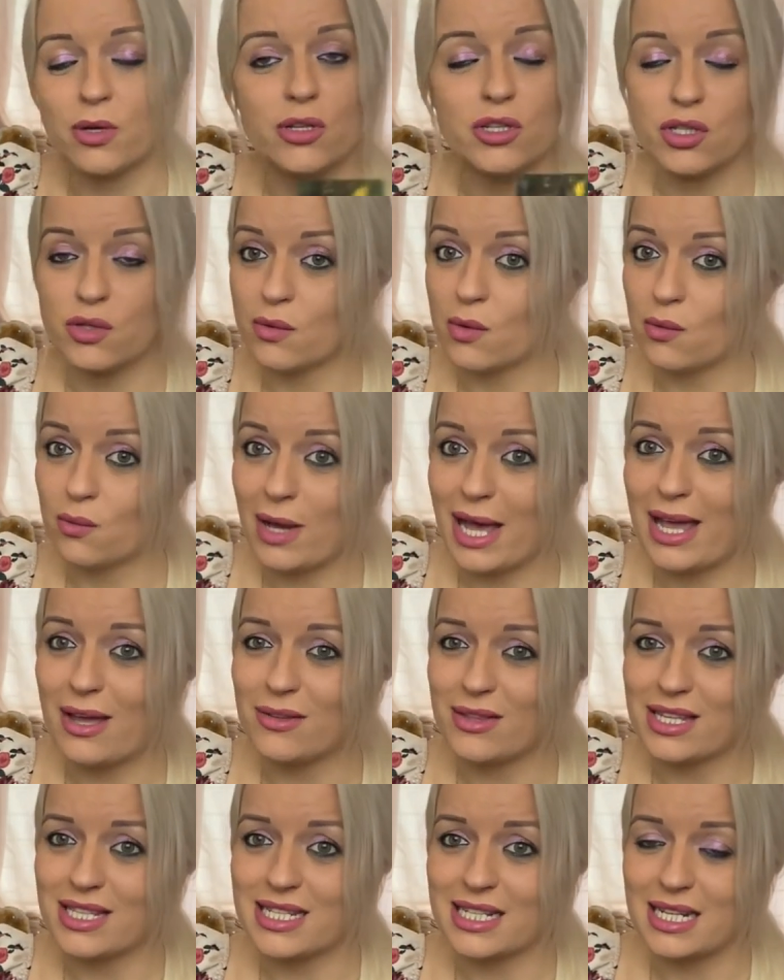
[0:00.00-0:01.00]
pushed you away
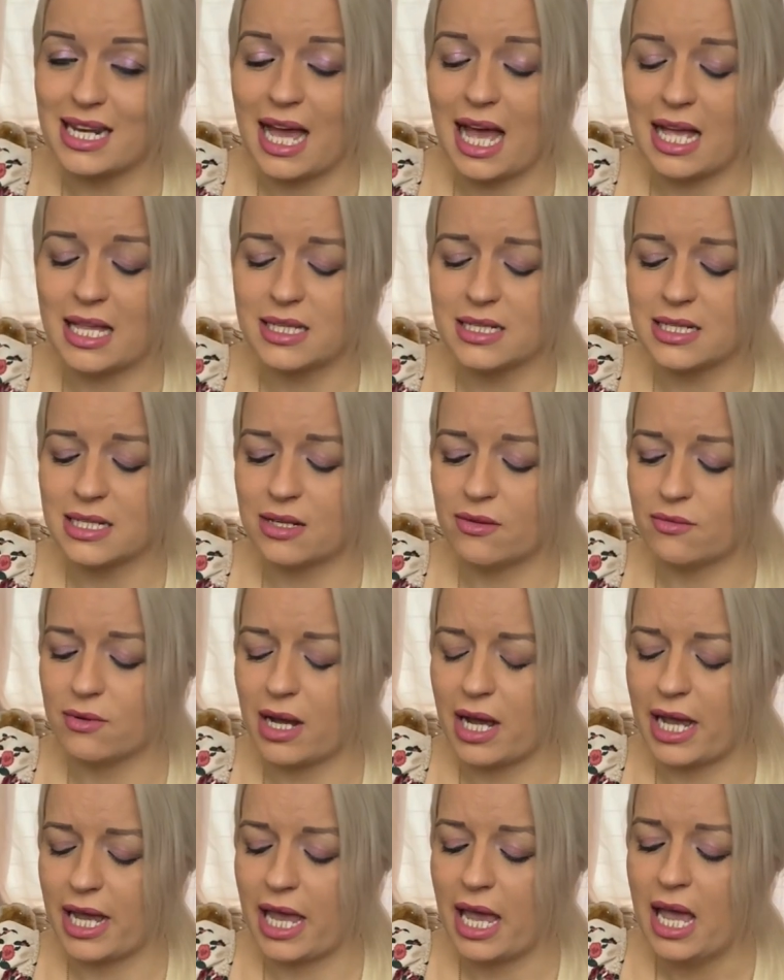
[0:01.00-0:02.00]
or they didn't handle it
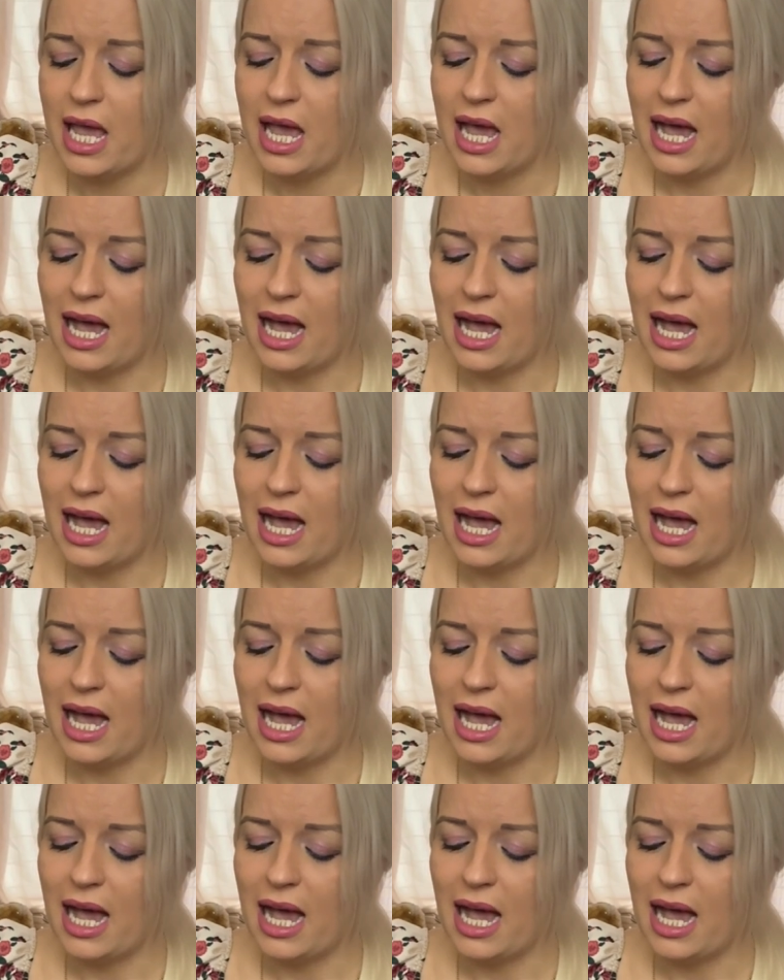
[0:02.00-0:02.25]
right.